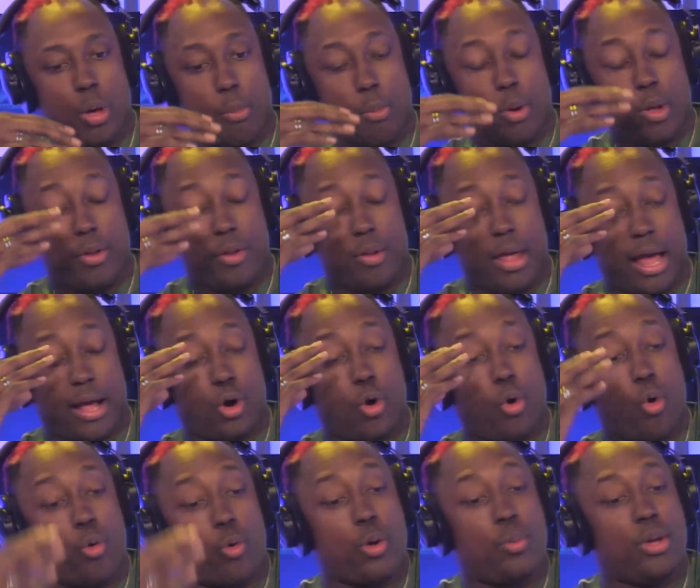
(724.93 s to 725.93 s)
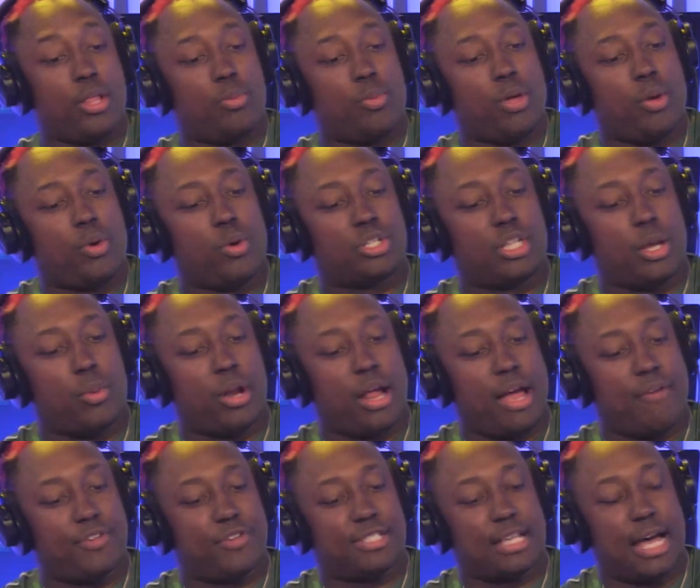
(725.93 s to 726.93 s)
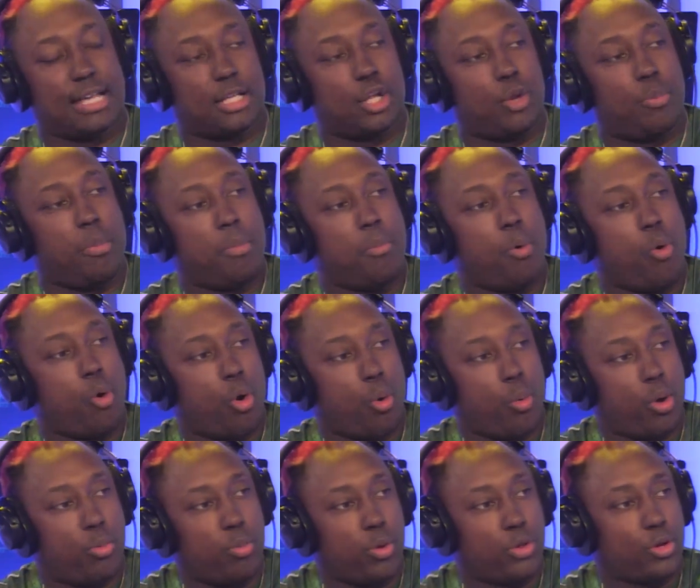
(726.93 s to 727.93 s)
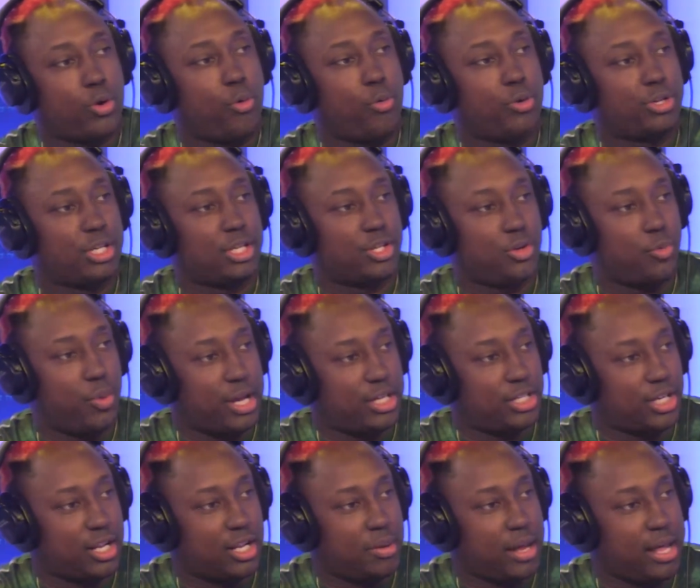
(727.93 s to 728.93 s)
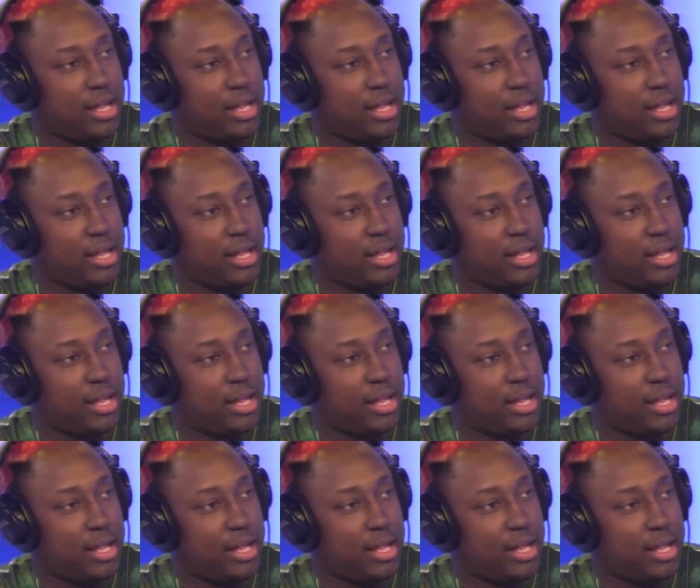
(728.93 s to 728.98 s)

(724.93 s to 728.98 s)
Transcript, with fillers: when like Corey, we wish they would have emphasized a little bit more with Corey's situation,